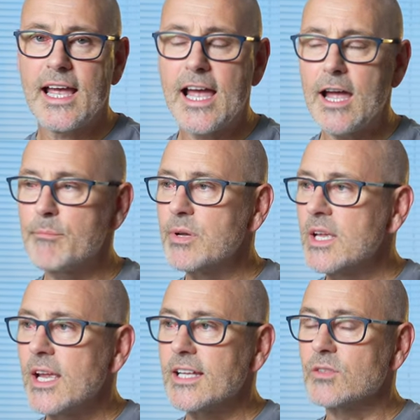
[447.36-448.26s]
app.
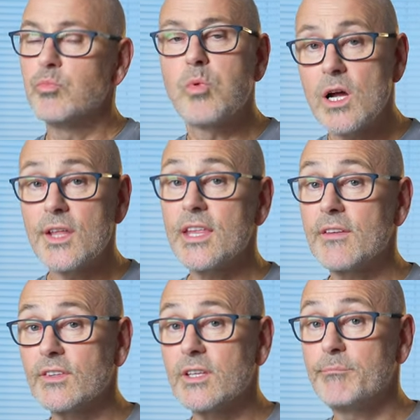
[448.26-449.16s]
It's worth
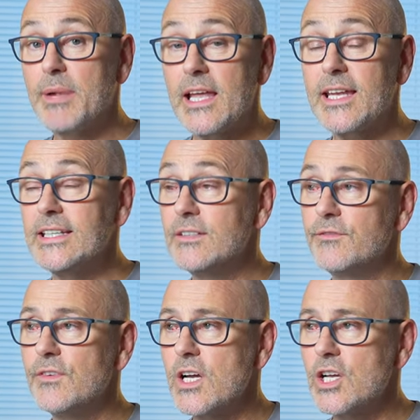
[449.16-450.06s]
having the paid
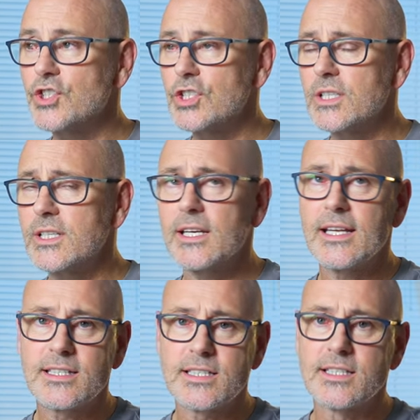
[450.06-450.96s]
version.
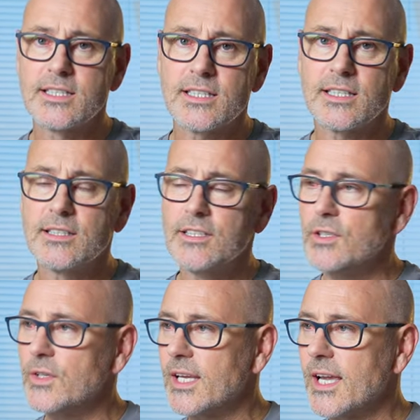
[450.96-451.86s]
It's in
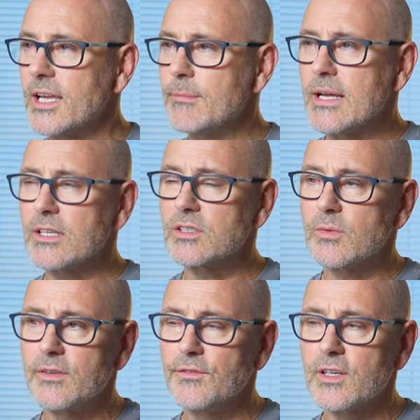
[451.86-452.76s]
the UK about
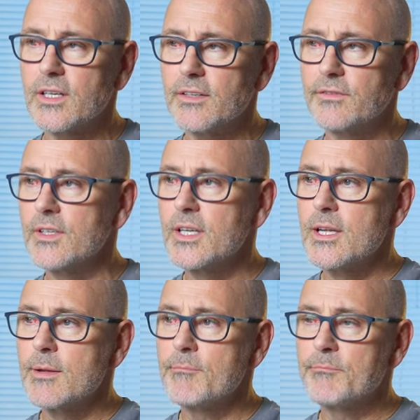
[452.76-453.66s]
25
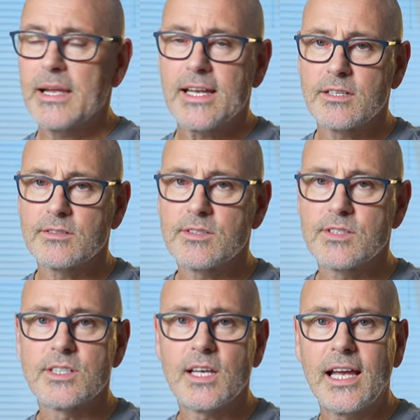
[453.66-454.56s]

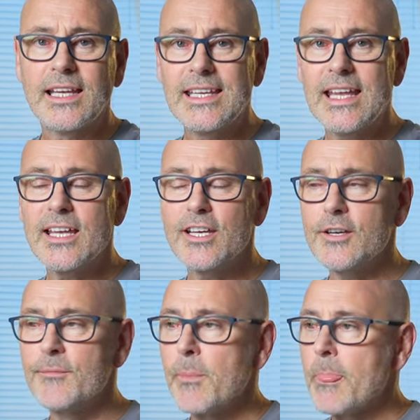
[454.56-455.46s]
pounds a
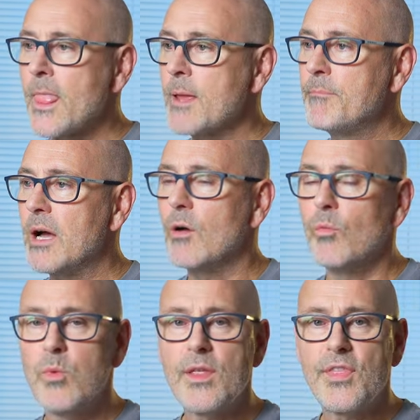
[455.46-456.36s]
year. But
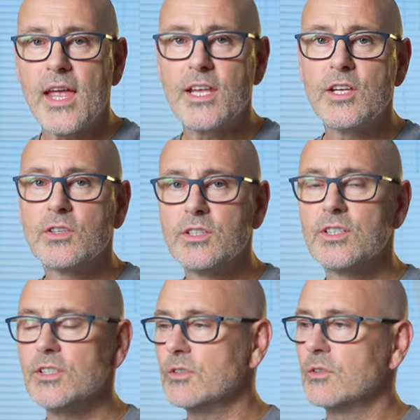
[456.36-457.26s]
with that, you can
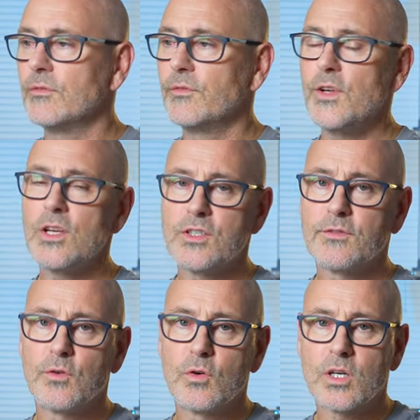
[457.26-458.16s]
do future
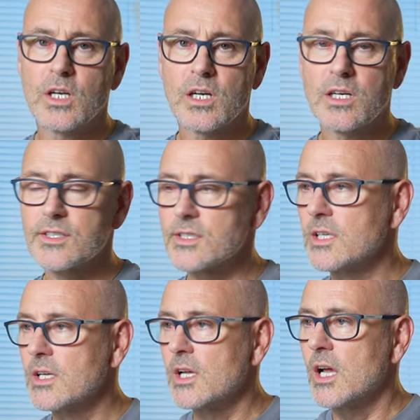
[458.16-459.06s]
forecasts
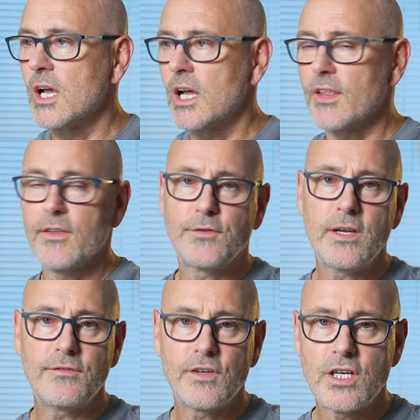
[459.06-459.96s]
uh, the
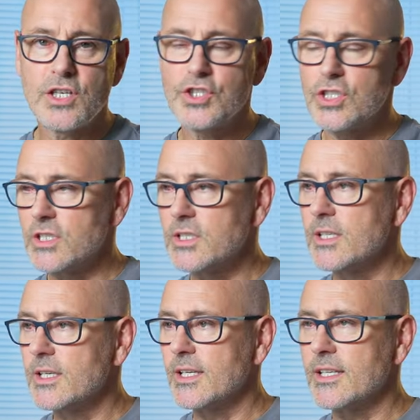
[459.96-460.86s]
free
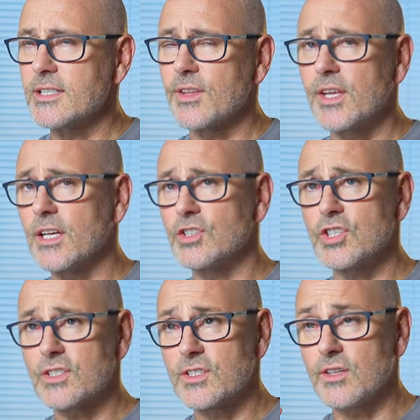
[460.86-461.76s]
version is, I think,
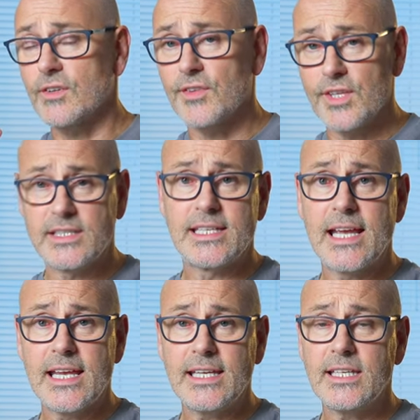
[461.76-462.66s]
just the
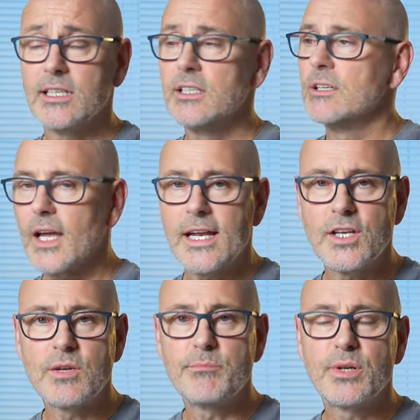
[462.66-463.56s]
day, and
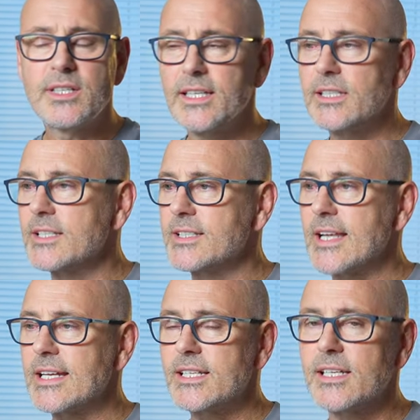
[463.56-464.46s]
you can put in the
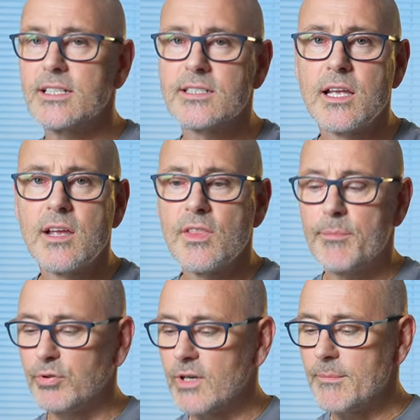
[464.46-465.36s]
settings, the
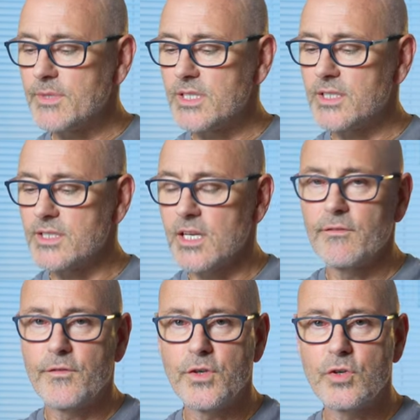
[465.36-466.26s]
parameters
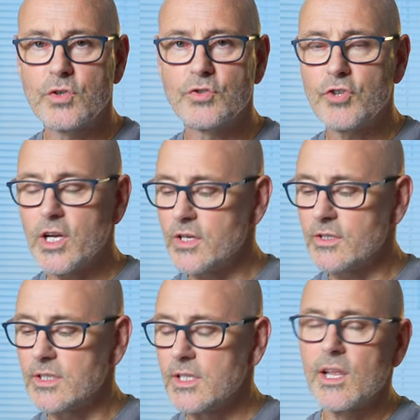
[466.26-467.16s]
for your
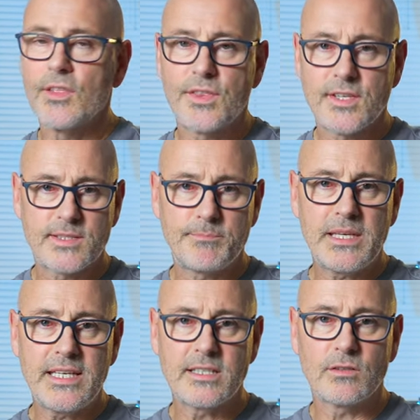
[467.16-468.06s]
drone, the
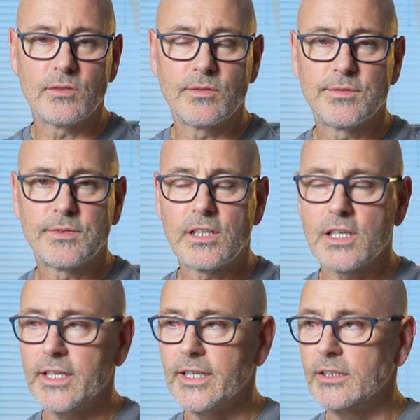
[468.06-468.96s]
speed it will
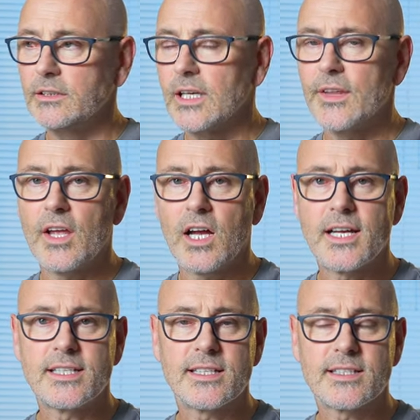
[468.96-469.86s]
fly and the
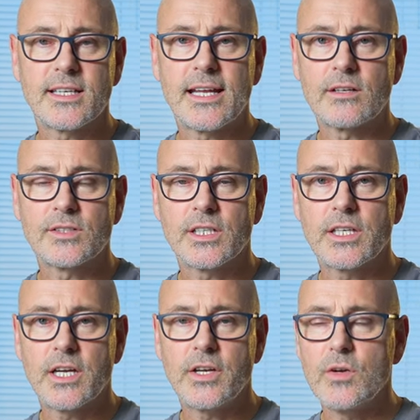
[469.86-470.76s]
height it's allowed to
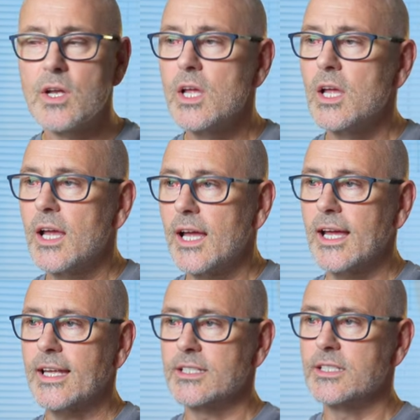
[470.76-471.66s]
go,
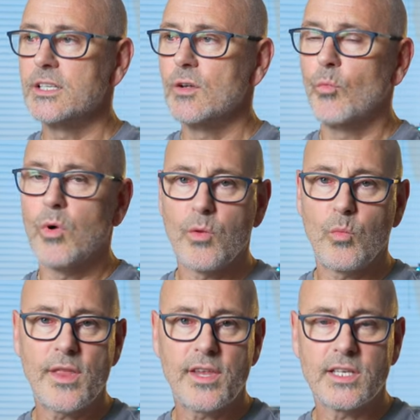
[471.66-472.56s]
and what the
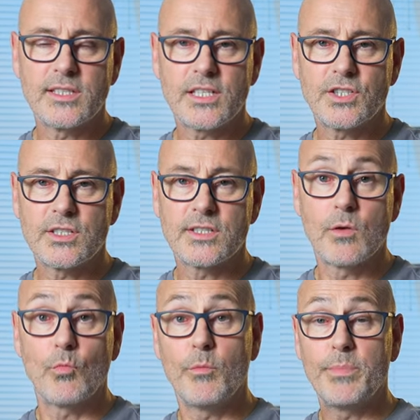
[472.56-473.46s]
weather conditions
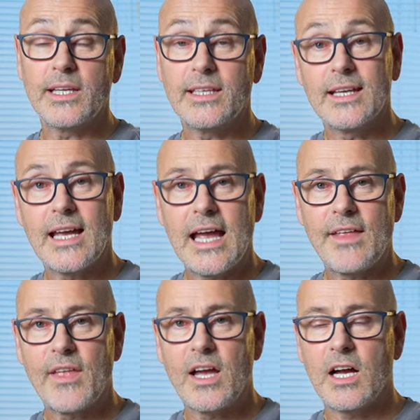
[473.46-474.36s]
will be at that